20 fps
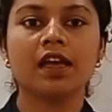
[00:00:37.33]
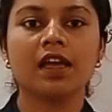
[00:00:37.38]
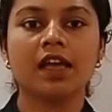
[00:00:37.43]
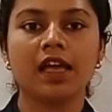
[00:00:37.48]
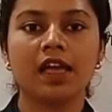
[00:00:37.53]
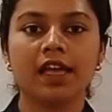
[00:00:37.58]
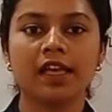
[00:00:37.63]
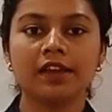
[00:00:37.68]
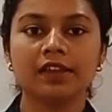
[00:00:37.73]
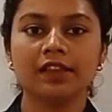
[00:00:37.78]

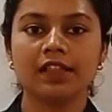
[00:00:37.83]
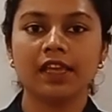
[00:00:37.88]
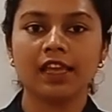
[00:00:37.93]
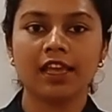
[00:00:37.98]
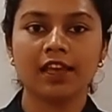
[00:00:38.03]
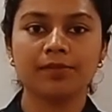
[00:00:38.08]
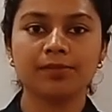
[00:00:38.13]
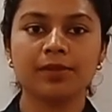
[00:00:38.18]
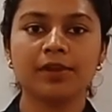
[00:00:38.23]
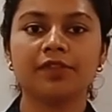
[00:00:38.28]
and they have
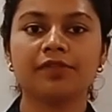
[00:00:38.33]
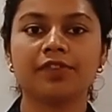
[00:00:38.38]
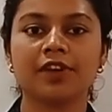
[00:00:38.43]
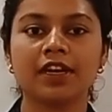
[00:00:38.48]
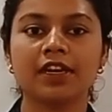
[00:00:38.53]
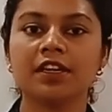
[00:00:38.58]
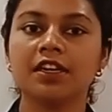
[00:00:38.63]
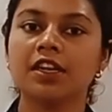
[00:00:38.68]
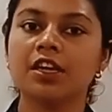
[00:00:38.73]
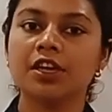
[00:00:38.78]

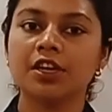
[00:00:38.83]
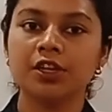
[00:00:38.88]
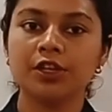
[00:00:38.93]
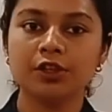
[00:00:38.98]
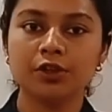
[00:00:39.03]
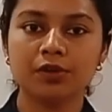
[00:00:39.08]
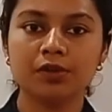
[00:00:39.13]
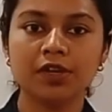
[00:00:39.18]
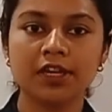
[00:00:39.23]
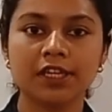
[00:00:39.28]
different
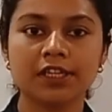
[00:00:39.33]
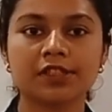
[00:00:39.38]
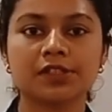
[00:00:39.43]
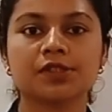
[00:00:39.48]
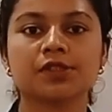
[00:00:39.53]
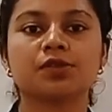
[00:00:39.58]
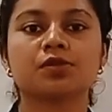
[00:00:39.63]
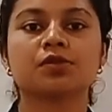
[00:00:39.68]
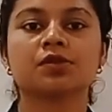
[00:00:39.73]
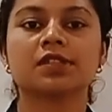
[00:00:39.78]
units
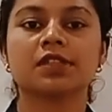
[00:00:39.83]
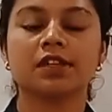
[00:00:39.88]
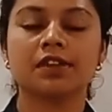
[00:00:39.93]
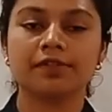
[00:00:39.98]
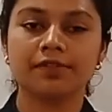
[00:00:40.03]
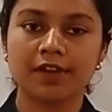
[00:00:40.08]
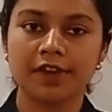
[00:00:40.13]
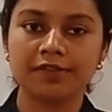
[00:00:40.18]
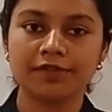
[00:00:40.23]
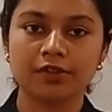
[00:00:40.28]
to
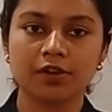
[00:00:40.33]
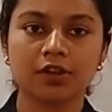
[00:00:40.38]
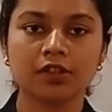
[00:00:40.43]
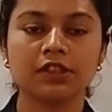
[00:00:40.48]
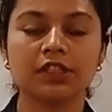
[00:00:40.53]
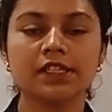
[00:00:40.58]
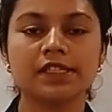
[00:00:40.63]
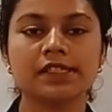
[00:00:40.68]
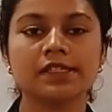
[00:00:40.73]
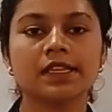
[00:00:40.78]
survive on
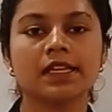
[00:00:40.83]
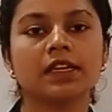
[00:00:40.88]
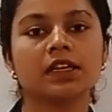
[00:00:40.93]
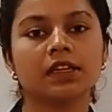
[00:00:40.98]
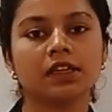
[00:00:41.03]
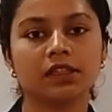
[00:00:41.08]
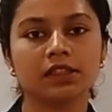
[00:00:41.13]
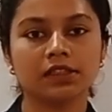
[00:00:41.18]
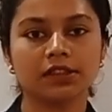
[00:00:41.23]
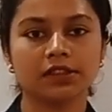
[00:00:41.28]
this
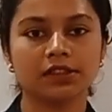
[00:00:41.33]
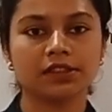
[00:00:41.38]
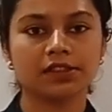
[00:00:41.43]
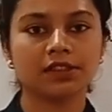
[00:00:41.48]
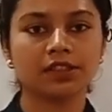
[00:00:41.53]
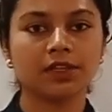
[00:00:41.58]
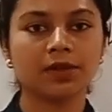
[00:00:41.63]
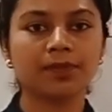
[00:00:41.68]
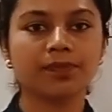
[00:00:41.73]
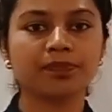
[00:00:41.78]
earth.
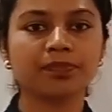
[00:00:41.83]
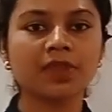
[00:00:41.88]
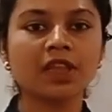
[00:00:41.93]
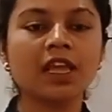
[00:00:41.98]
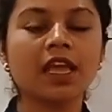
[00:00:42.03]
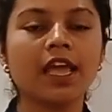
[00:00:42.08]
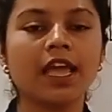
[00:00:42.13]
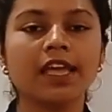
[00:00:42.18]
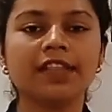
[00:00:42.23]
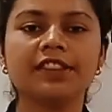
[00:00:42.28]

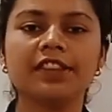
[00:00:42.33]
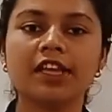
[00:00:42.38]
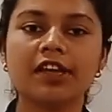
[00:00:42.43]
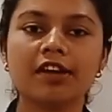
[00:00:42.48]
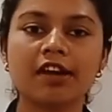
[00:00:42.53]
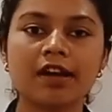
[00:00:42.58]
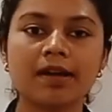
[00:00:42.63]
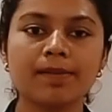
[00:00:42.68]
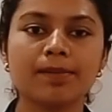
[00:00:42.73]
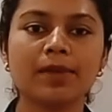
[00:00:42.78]
And there are
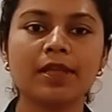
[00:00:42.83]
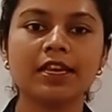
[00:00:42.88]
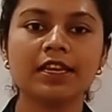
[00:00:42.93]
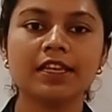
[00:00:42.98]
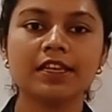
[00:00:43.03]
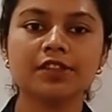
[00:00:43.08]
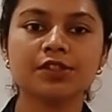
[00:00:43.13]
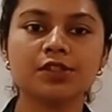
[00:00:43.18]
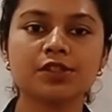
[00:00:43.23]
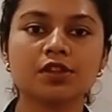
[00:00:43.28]

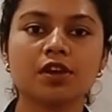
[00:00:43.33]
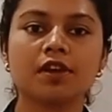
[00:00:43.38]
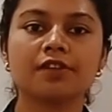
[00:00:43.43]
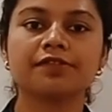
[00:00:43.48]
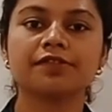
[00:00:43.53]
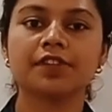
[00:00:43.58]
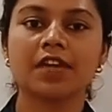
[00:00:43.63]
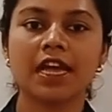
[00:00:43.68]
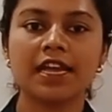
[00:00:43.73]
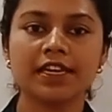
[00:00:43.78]
millions of
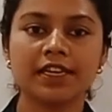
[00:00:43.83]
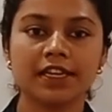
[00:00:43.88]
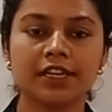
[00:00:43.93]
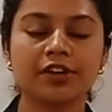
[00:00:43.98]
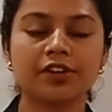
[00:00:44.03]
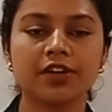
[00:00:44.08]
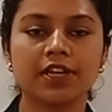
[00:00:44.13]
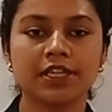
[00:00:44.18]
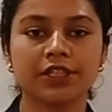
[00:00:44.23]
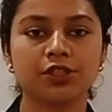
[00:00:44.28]
tiny
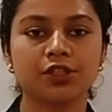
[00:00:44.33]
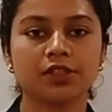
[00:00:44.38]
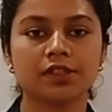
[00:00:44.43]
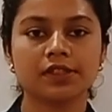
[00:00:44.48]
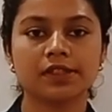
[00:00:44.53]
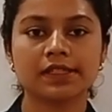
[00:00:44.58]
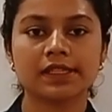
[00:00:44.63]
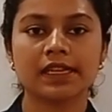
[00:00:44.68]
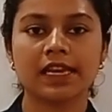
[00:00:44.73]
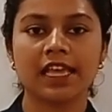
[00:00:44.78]
creatures,
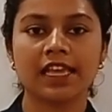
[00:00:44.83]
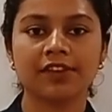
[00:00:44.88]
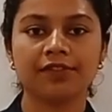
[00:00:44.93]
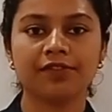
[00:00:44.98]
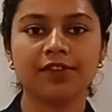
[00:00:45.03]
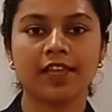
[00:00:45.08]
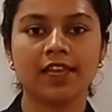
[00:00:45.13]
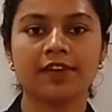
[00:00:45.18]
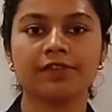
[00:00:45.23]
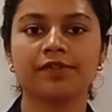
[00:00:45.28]
like we
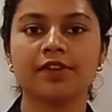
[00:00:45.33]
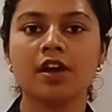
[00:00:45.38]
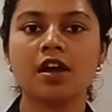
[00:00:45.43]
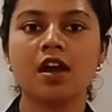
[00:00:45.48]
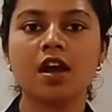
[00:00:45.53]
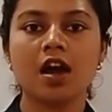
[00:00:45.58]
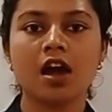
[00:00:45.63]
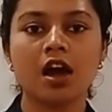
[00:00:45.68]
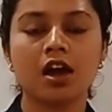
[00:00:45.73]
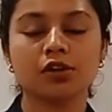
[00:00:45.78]
have
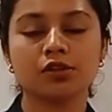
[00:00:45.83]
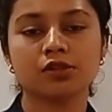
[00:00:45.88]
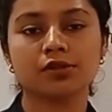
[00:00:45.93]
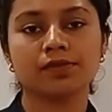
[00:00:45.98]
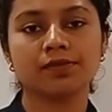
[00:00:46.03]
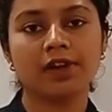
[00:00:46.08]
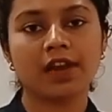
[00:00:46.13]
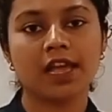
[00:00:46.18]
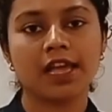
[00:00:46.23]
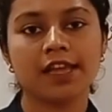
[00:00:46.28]

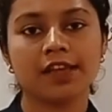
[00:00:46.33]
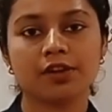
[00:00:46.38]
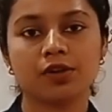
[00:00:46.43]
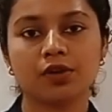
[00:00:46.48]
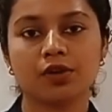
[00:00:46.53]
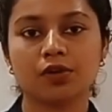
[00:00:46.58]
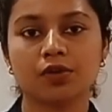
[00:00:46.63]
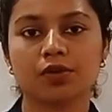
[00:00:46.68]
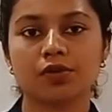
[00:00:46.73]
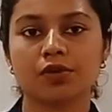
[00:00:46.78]
housefly,
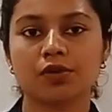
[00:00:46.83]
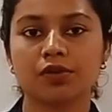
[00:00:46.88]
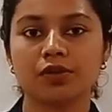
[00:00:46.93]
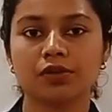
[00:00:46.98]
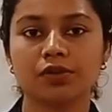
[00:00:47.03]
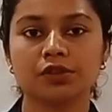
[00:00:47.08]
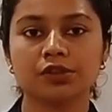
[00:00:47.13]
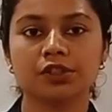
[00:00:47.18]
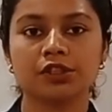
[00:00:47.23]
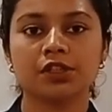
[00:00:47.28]
cockroach,
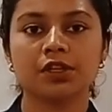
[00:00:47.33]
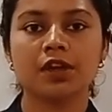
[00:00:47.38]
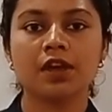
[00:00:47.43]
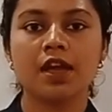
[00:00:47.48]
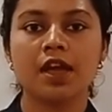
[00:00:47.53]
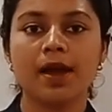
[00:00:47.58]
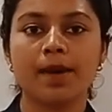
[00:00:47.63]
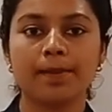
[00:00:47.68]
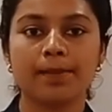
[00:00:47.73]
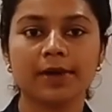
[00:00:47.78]

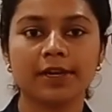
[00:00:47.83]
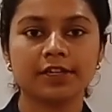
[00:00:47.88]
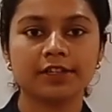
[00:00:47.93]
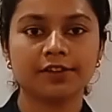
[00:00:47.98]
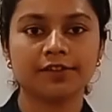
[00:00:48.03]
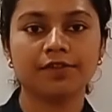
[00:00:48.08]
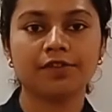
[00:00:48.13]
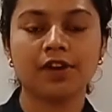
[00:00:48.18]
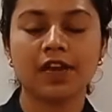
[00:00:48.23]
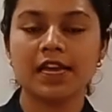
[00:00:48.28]

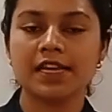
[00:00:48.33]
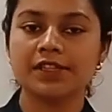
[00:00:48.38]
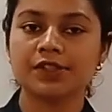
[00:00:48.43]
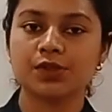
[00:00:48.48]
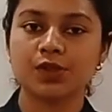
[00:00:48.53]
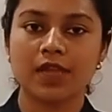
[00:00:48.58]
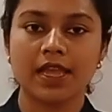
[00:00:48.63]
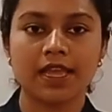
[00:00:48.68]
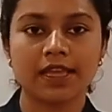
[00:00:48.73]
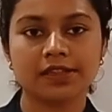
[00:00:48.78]
butterflies,
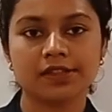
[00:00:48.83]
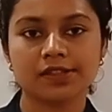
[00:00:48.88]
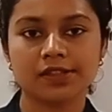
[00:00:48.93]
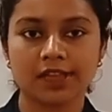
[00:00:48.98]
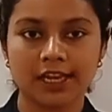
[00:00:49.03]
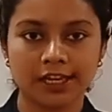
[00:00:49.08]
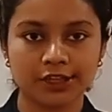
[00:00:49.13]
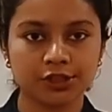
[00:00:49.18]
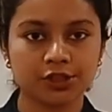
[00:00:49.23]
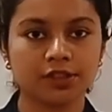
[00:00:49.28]
ants,
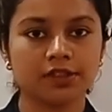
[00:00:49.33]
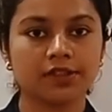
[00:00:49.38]
etc.